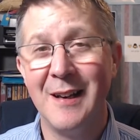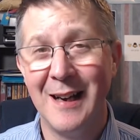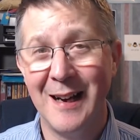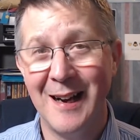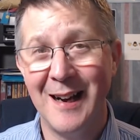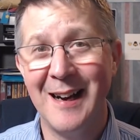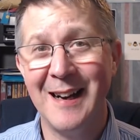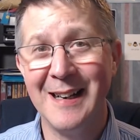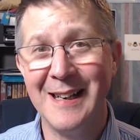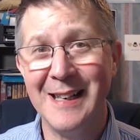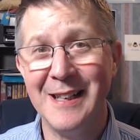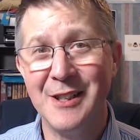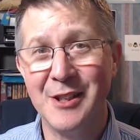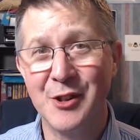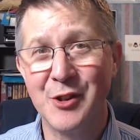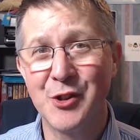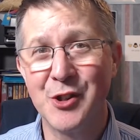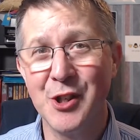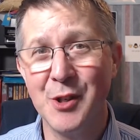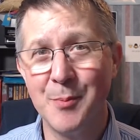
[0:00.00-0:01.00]
I need a
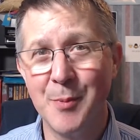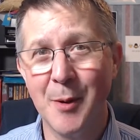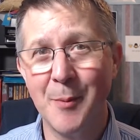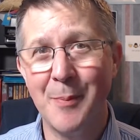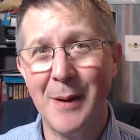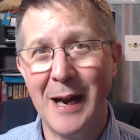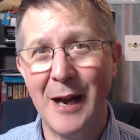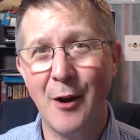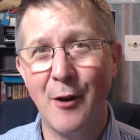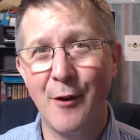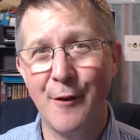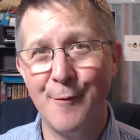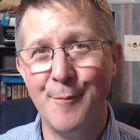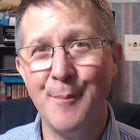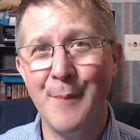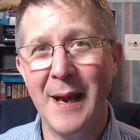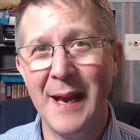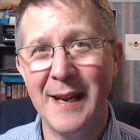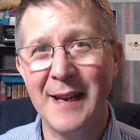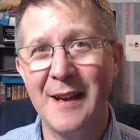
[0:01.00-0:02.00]
superpower of
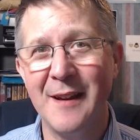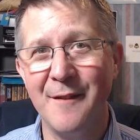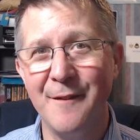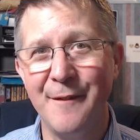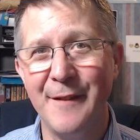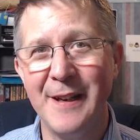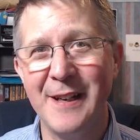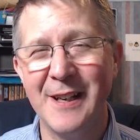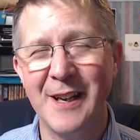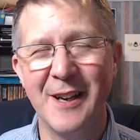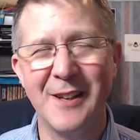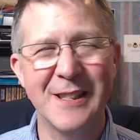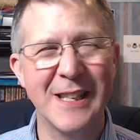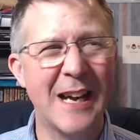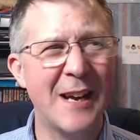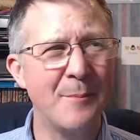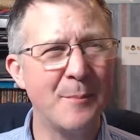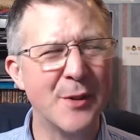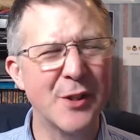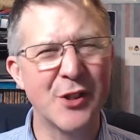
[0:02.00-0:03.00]
making videos.
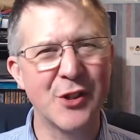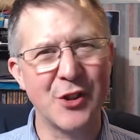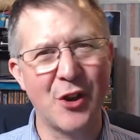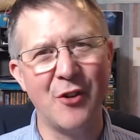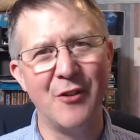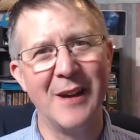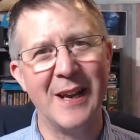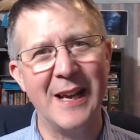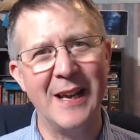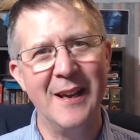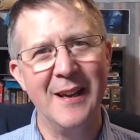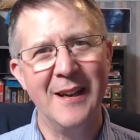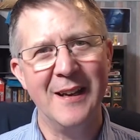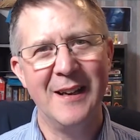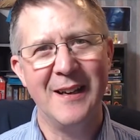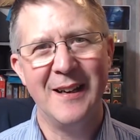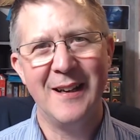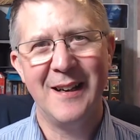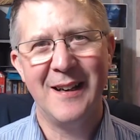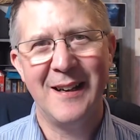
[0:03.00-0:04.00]
I'm sorry.
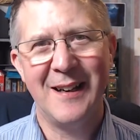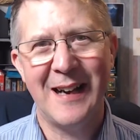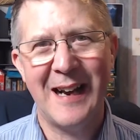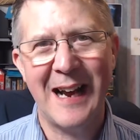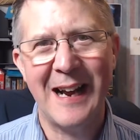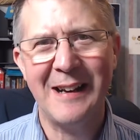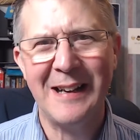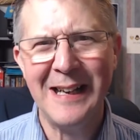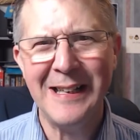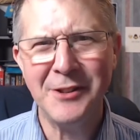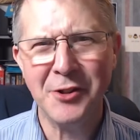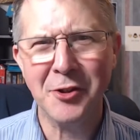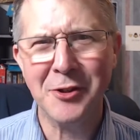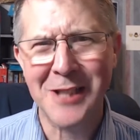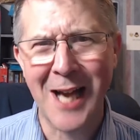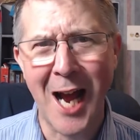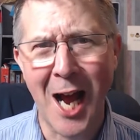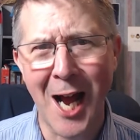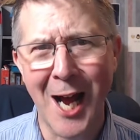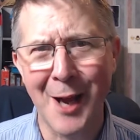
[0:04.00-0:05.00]
I had little
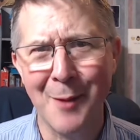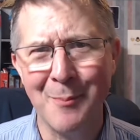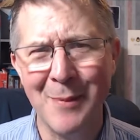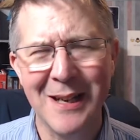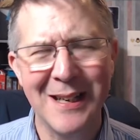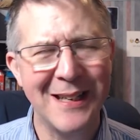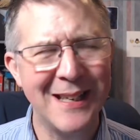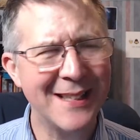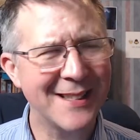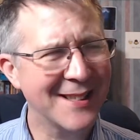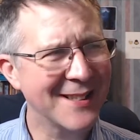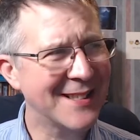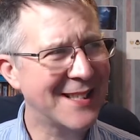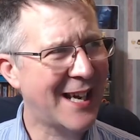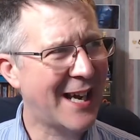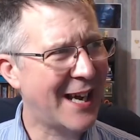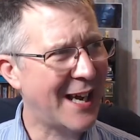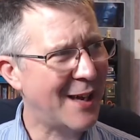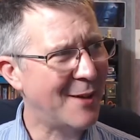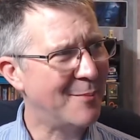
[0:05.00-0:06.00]
time, little
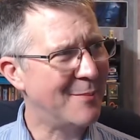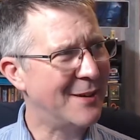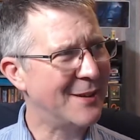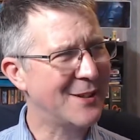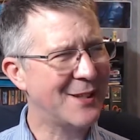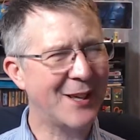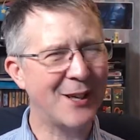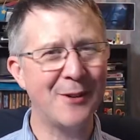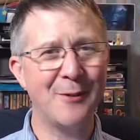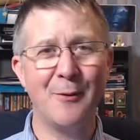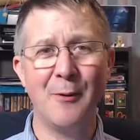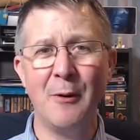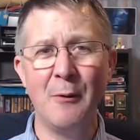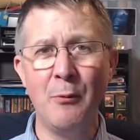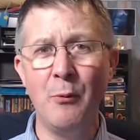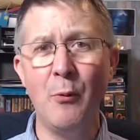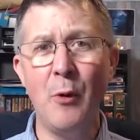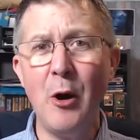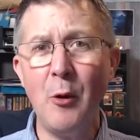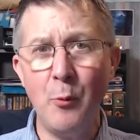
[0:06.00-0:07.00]
time. So
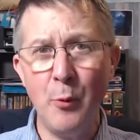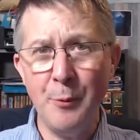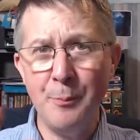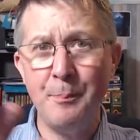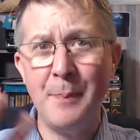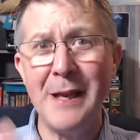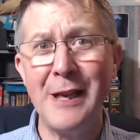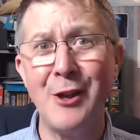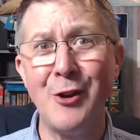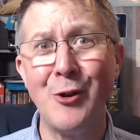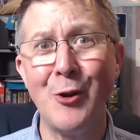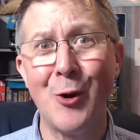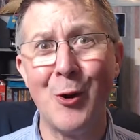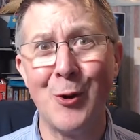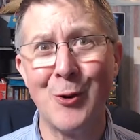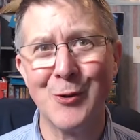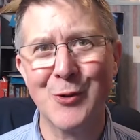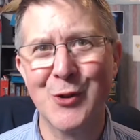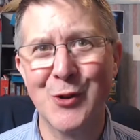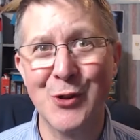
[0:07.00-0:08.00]
what would be
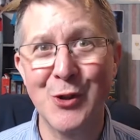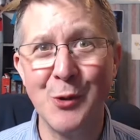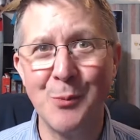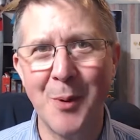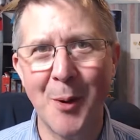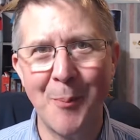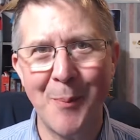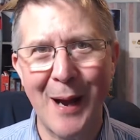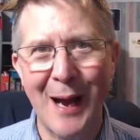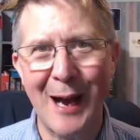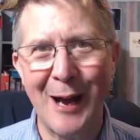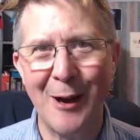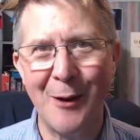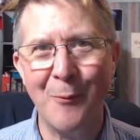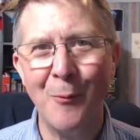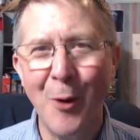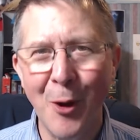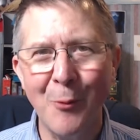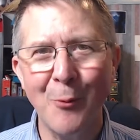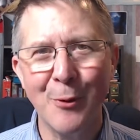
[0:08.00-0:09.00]
your superpower?
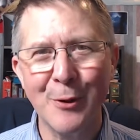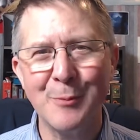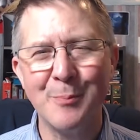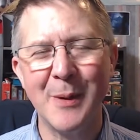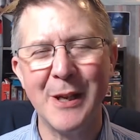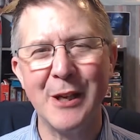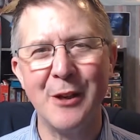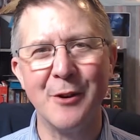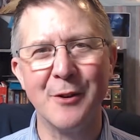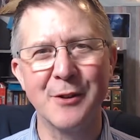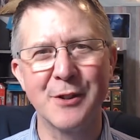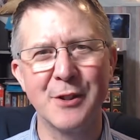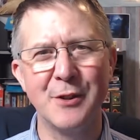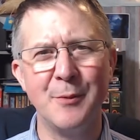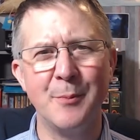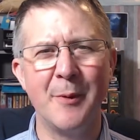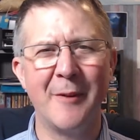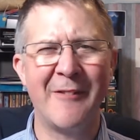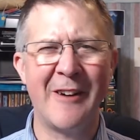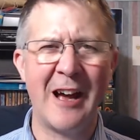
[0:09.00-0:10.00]
What would be your
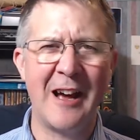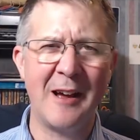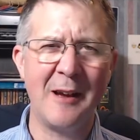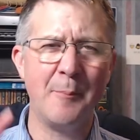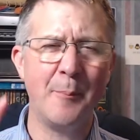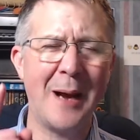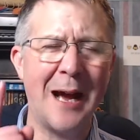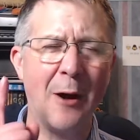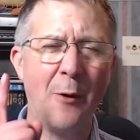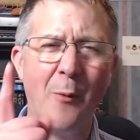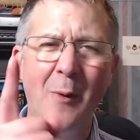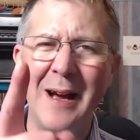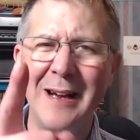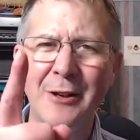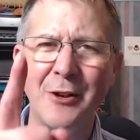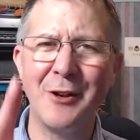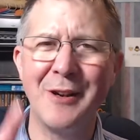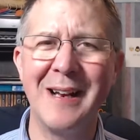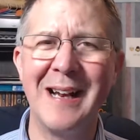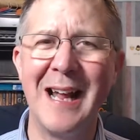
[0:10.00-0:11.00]
superpower? Why
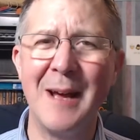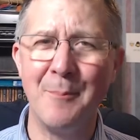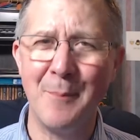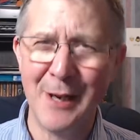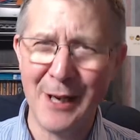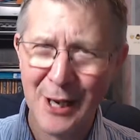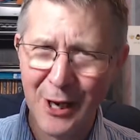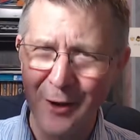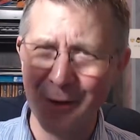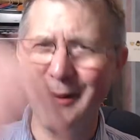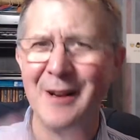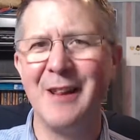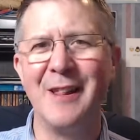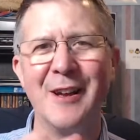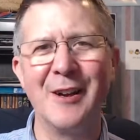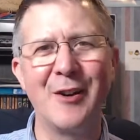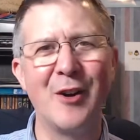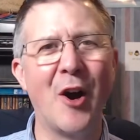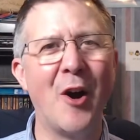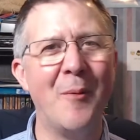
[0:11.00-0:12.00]
don't you let me know in
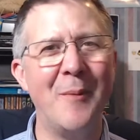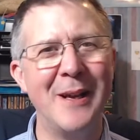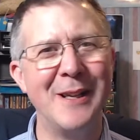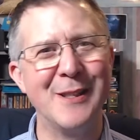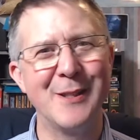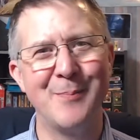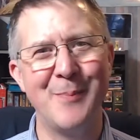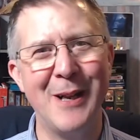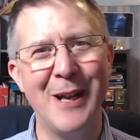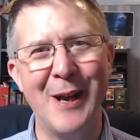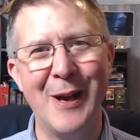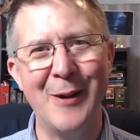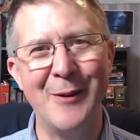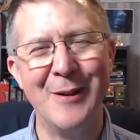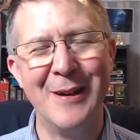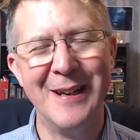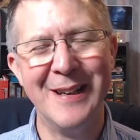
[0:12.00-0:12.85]
the comments below?